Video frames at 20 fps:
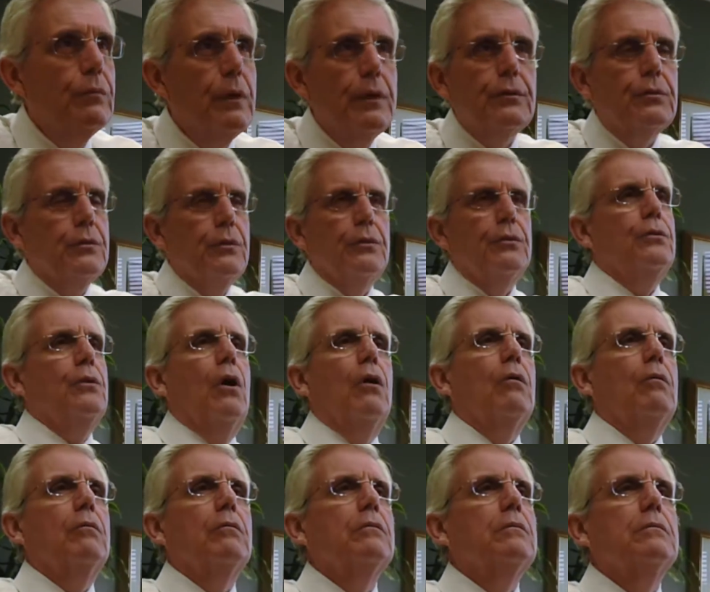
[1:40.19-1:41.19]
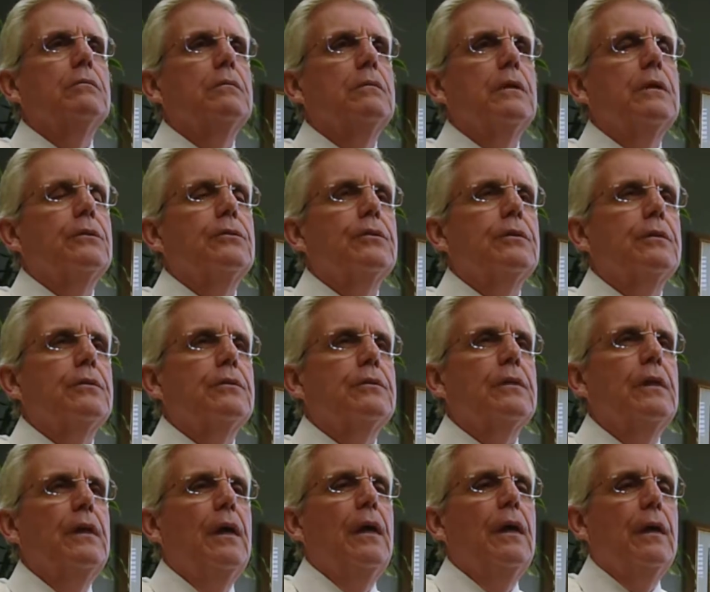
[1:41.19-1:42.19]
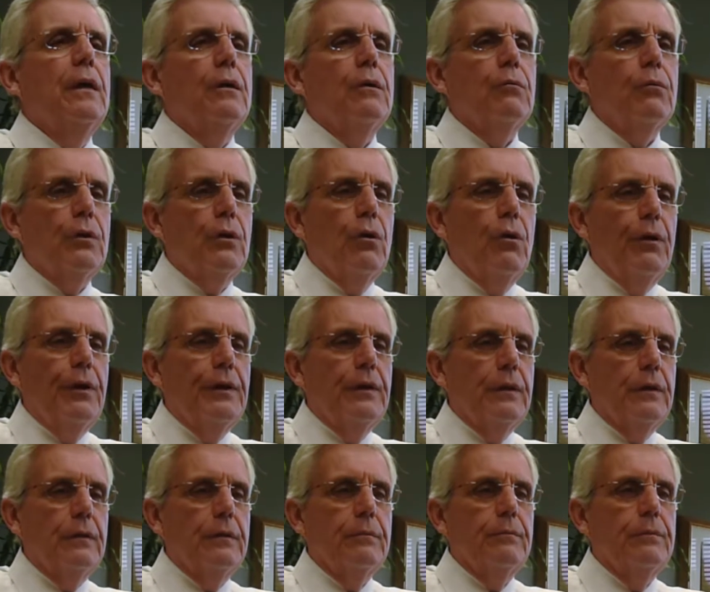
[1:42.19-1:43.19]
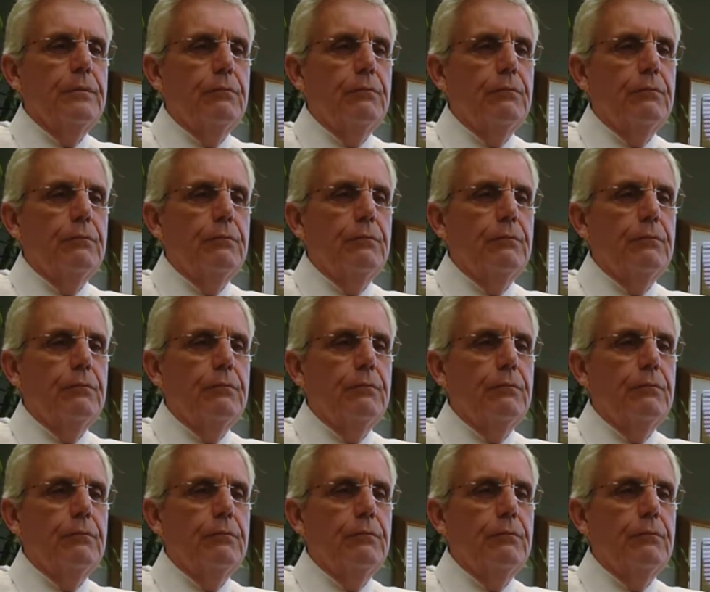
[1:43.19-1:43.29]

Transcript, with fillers: I said, no. I says, we're going,